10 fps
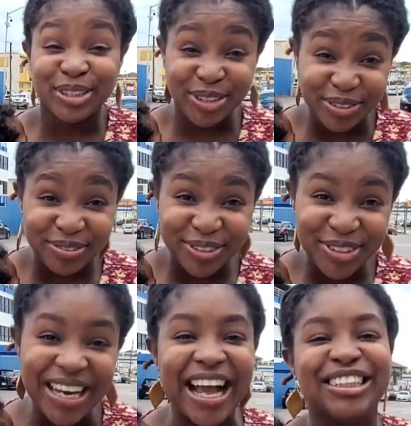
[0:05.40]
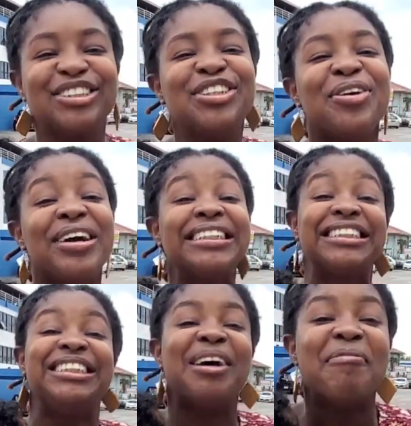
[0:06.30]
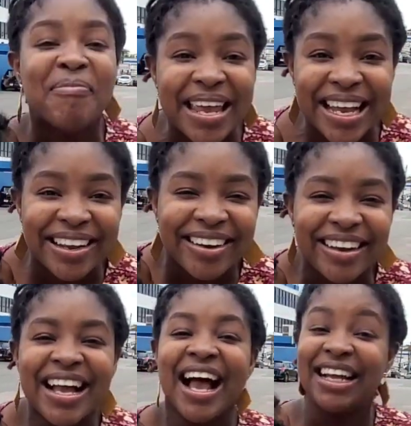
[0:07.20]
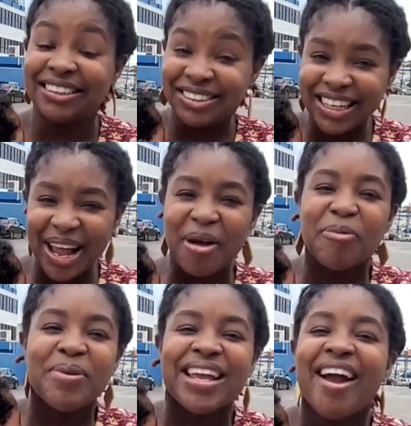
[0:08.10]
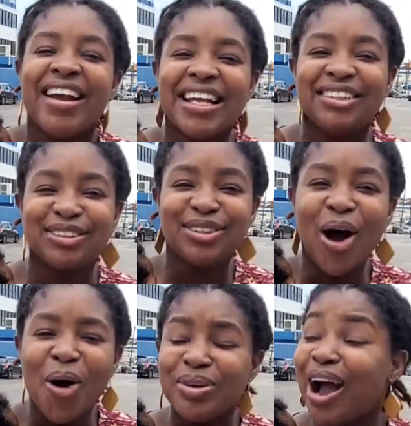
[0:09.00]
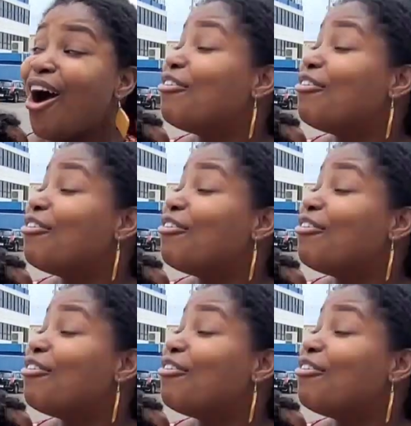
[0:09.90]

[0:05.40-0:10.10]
to Good Food and Tours Jamaica, and today we are in the town